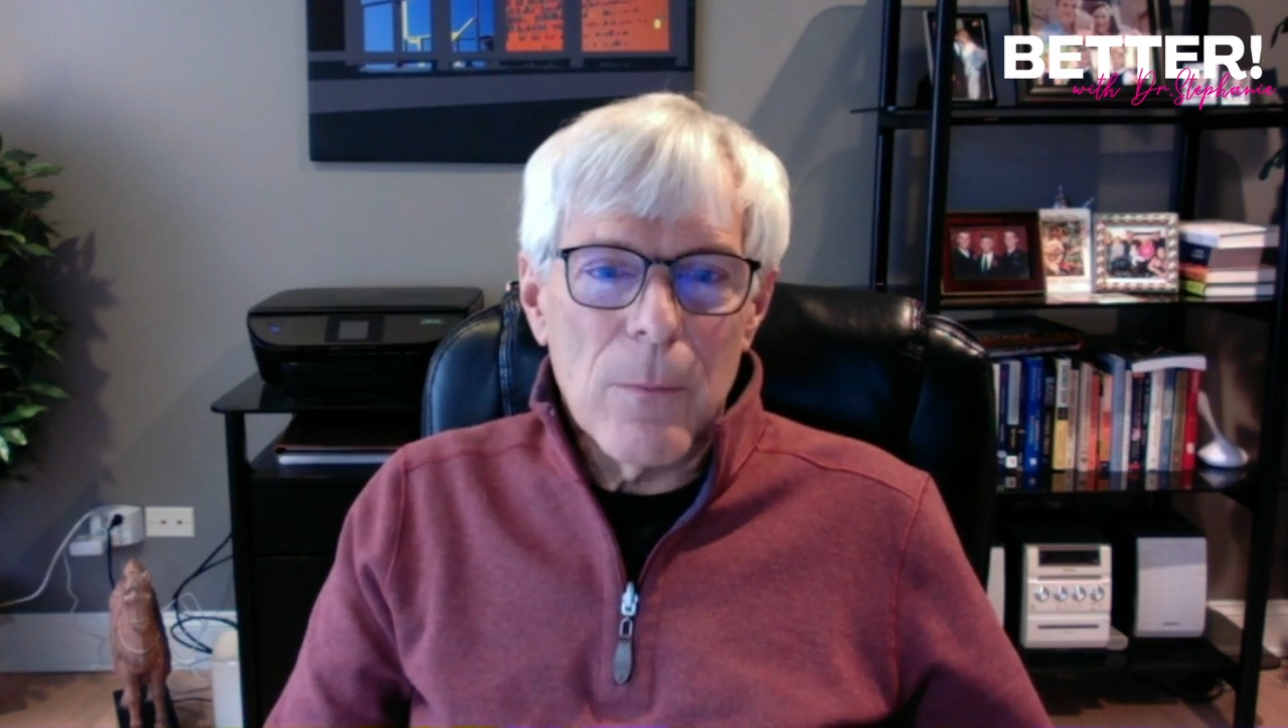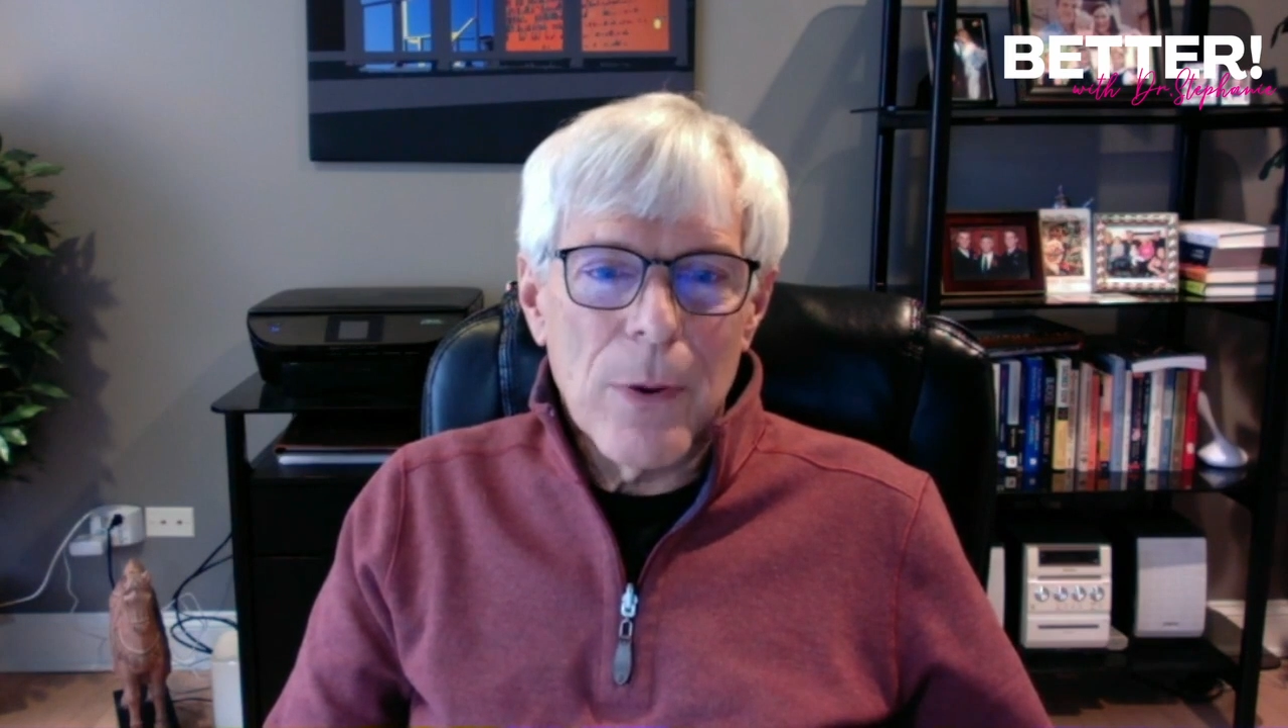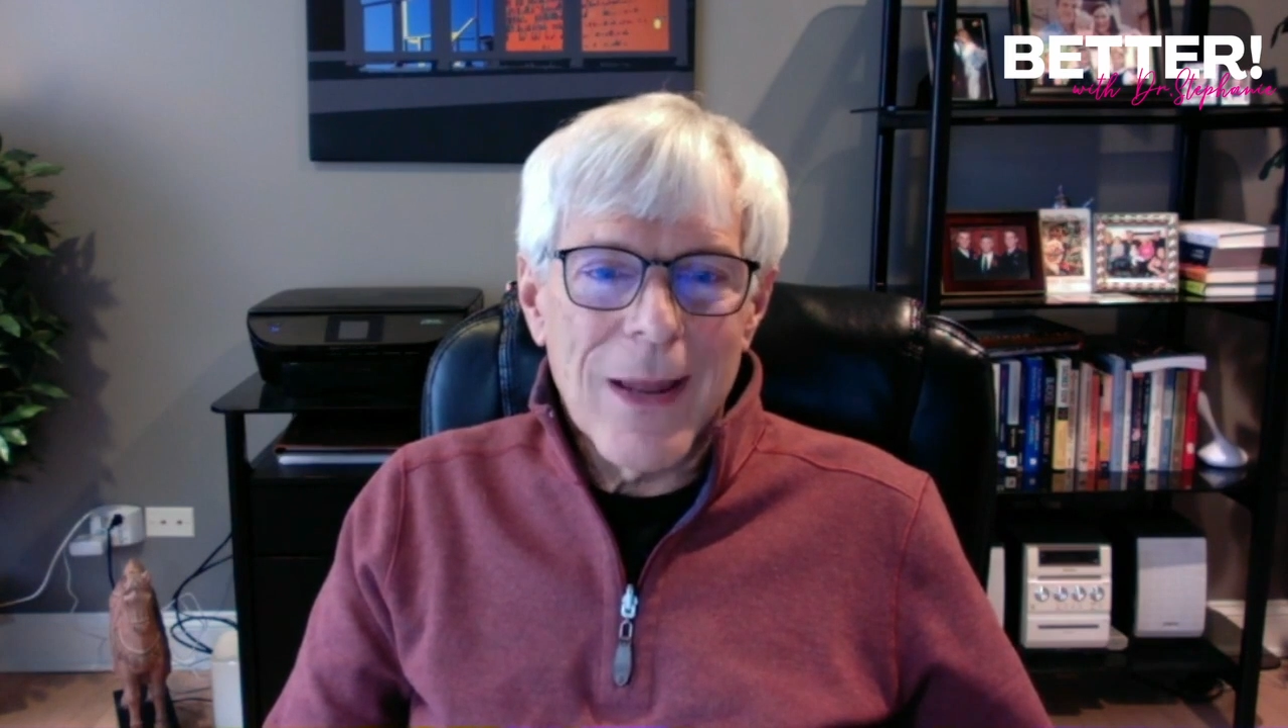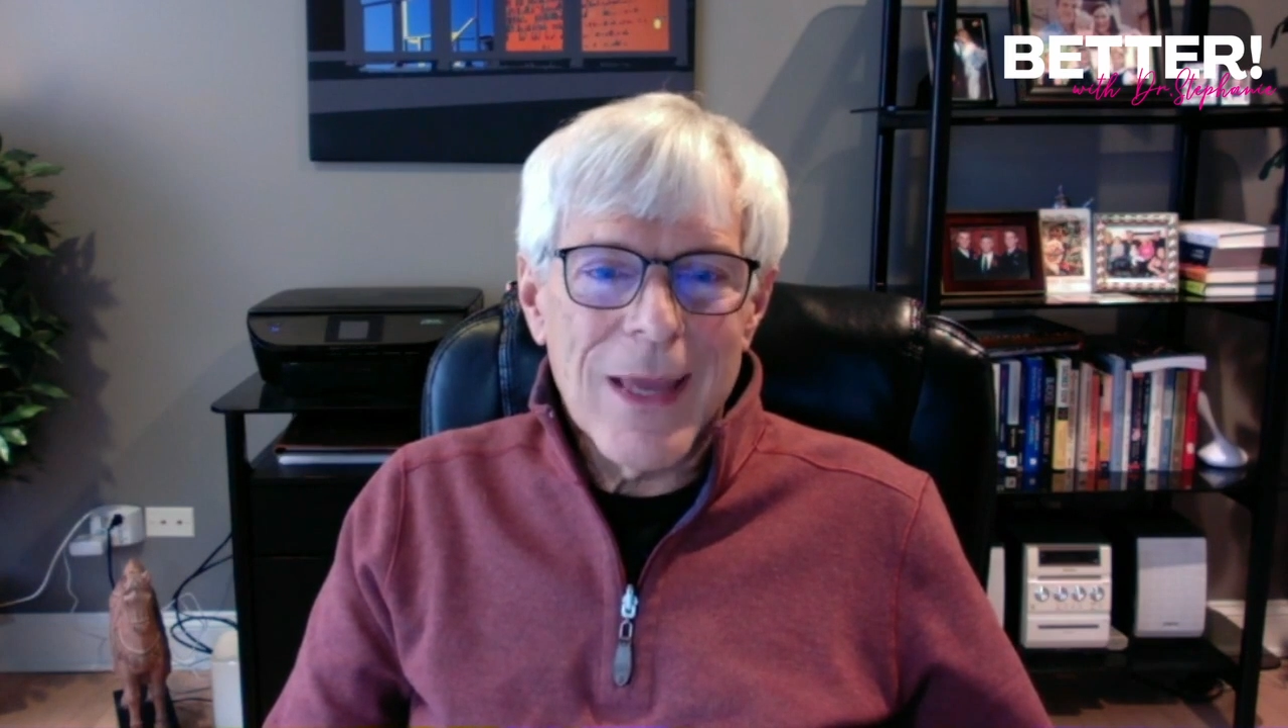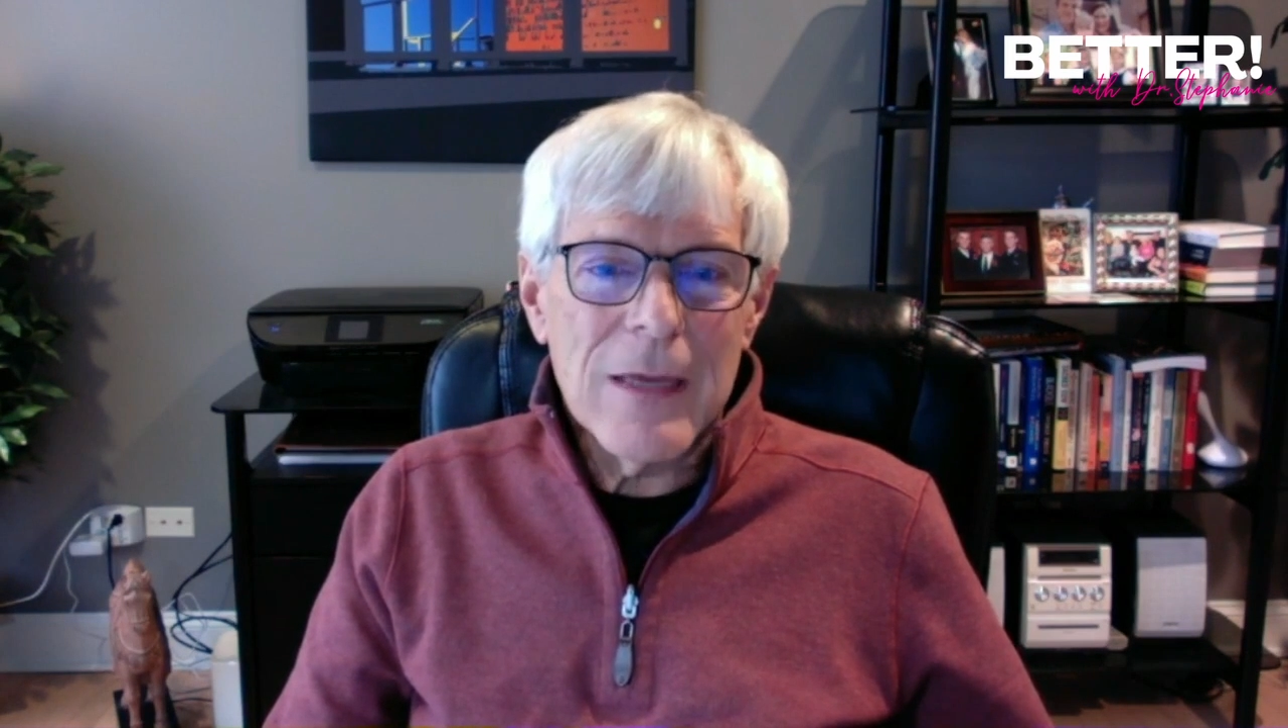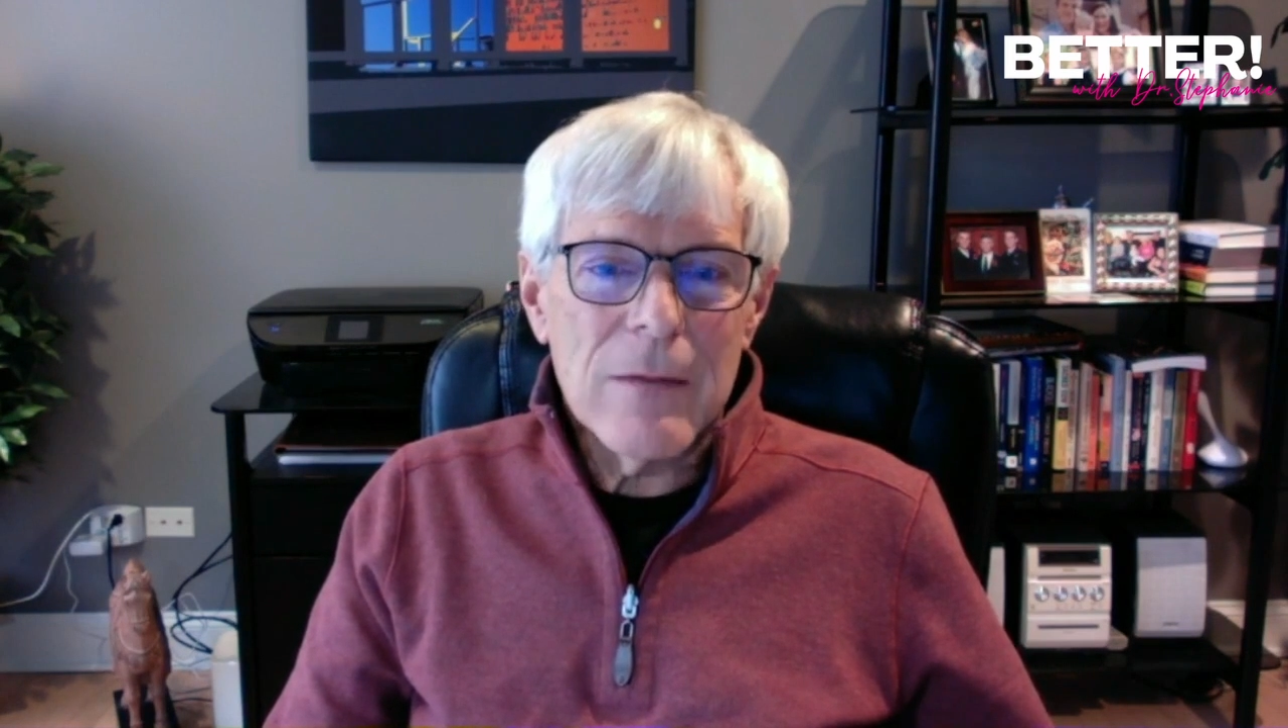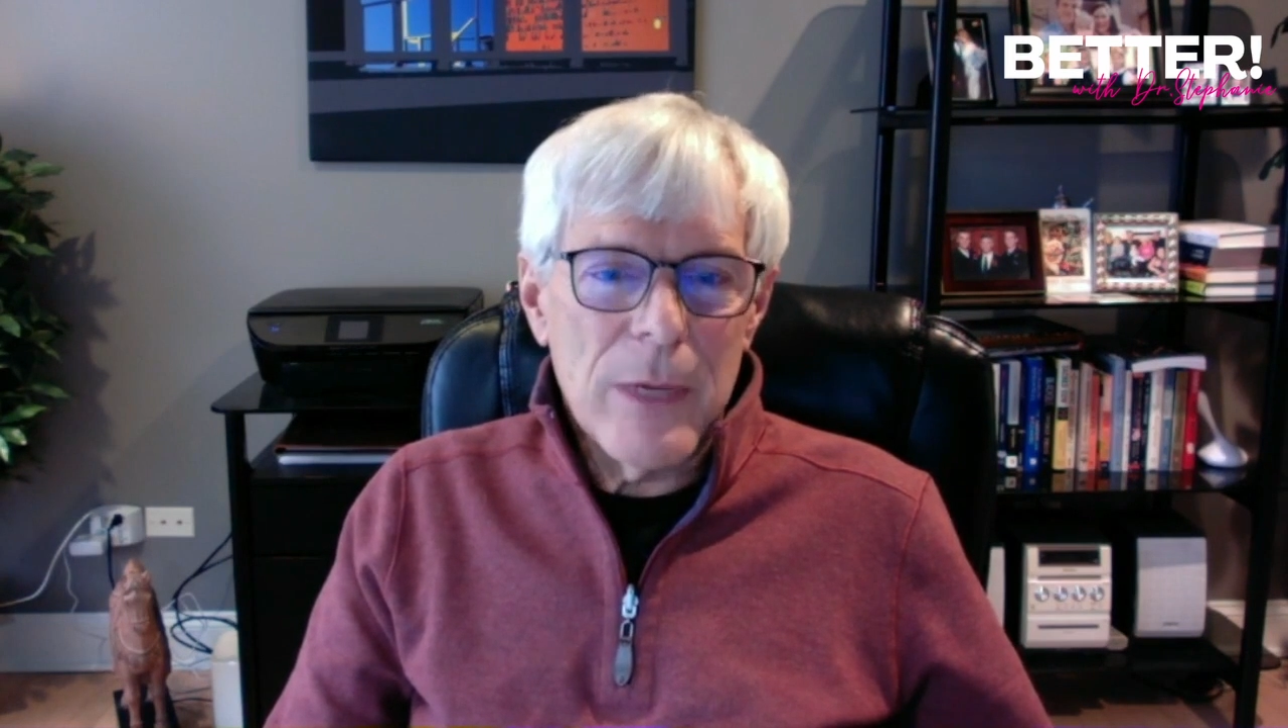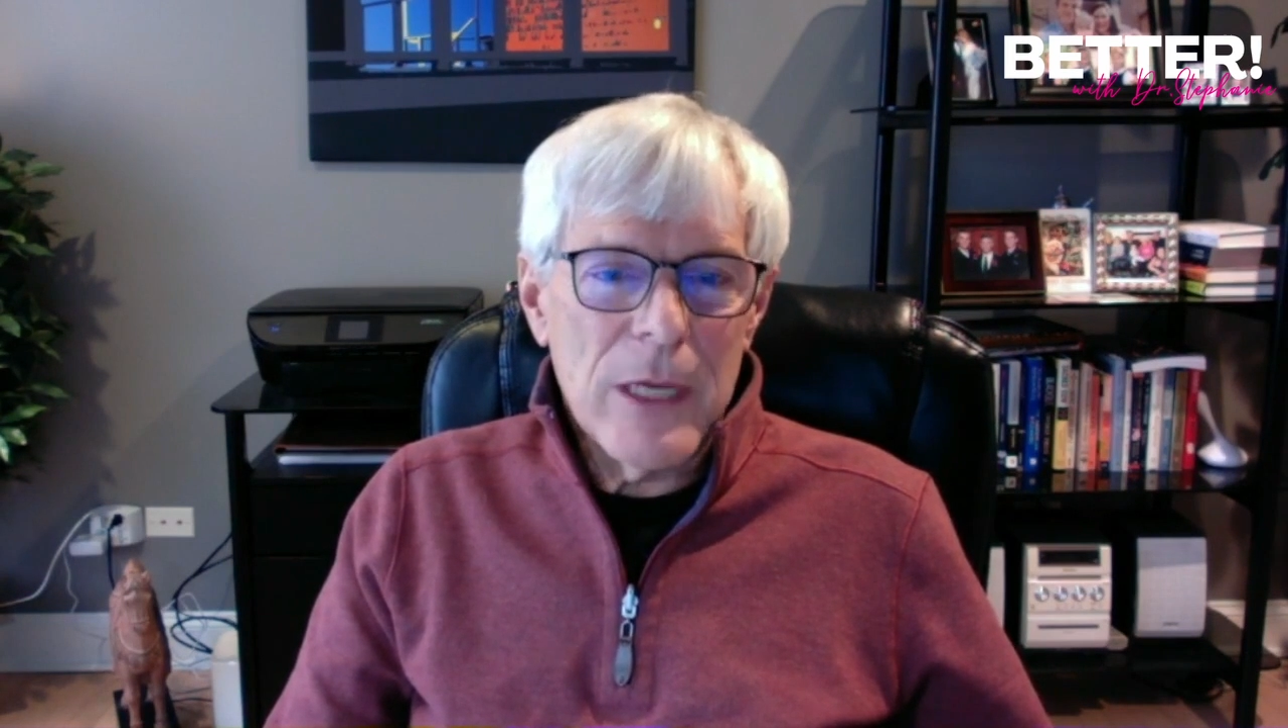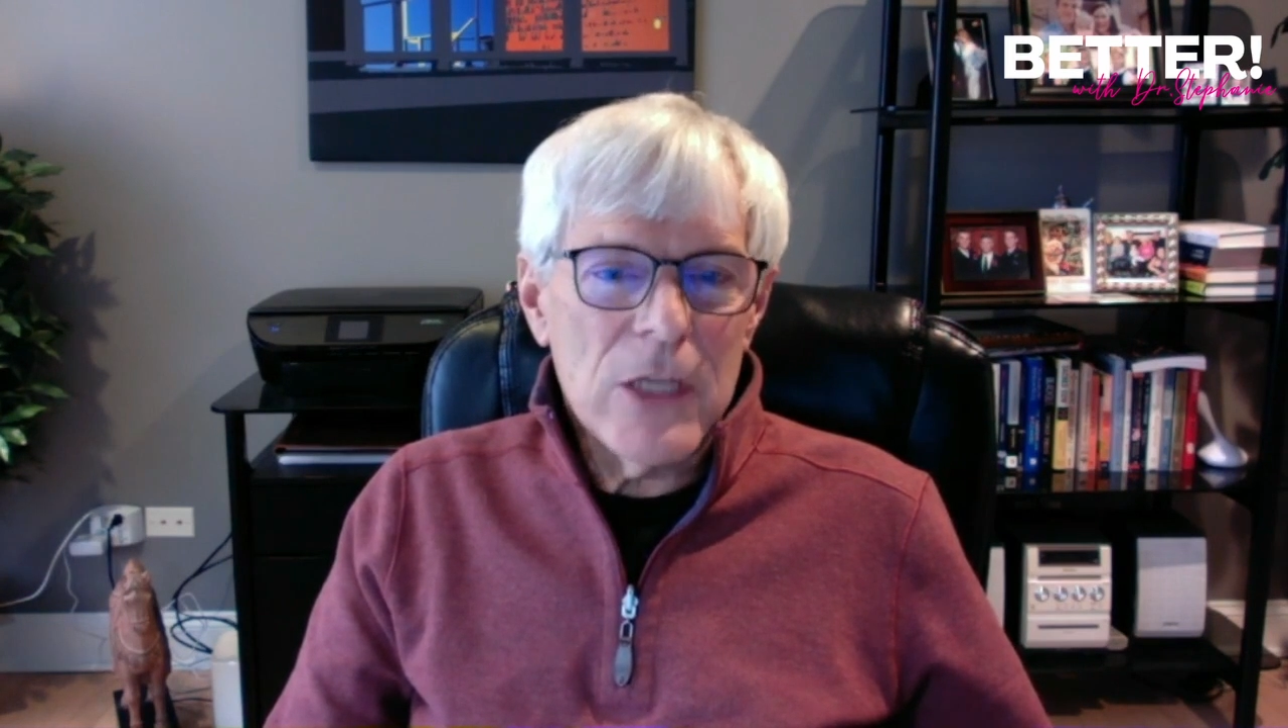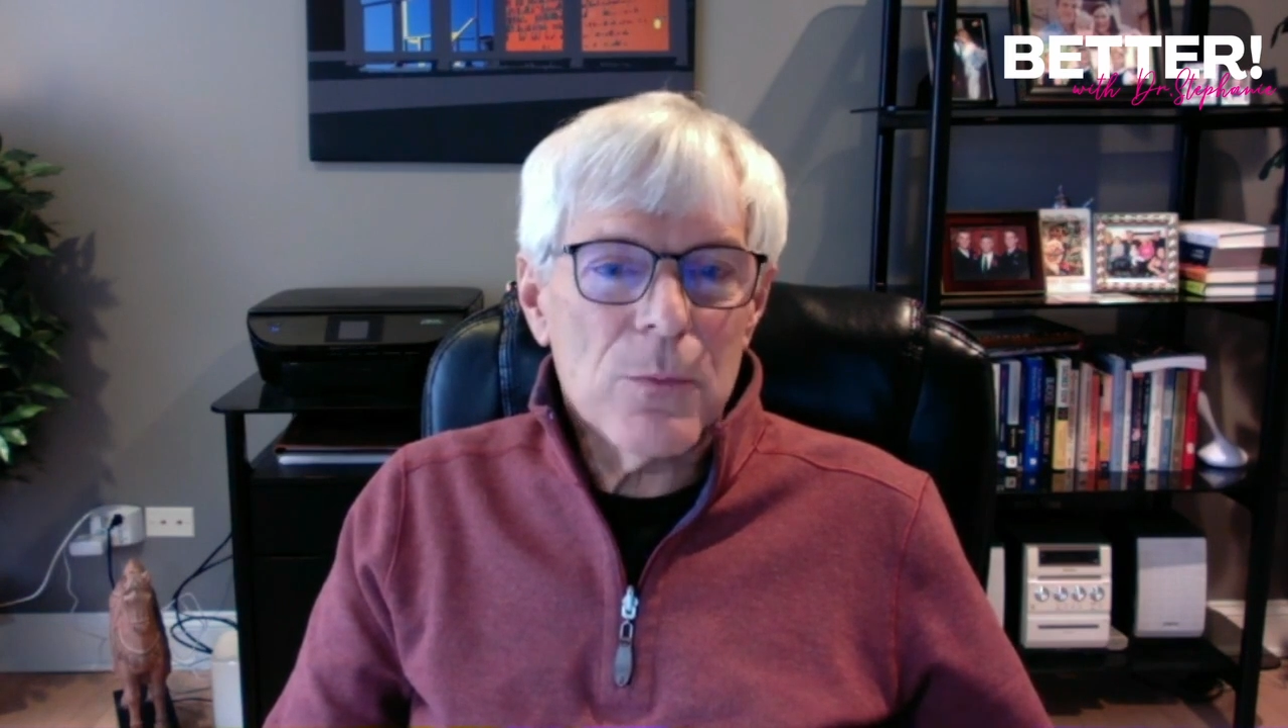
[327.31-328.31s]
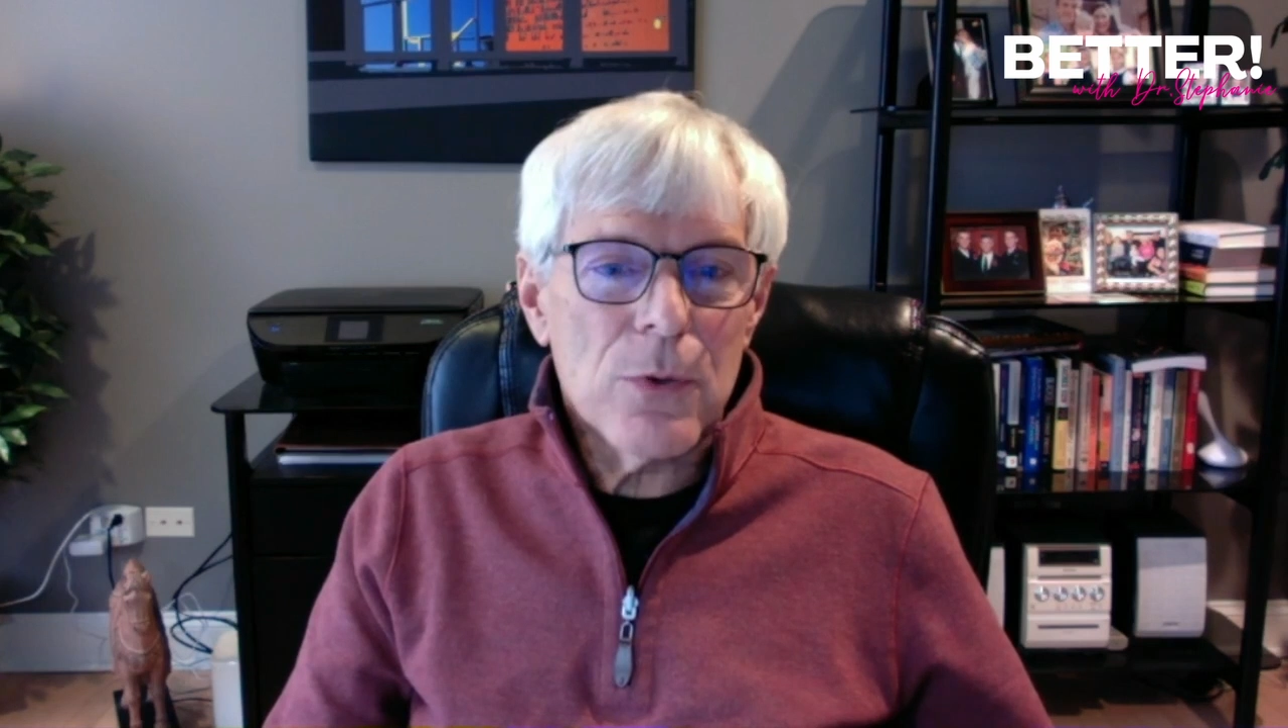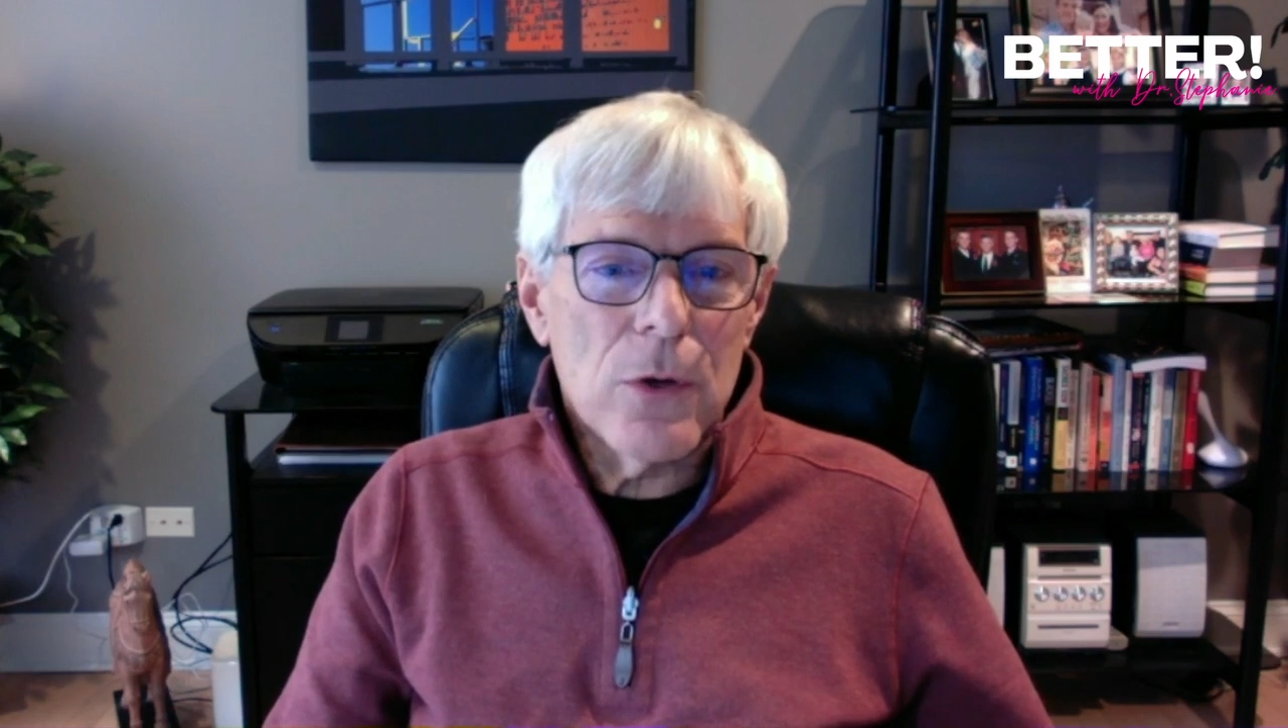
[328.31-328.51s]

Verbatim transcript: plant-based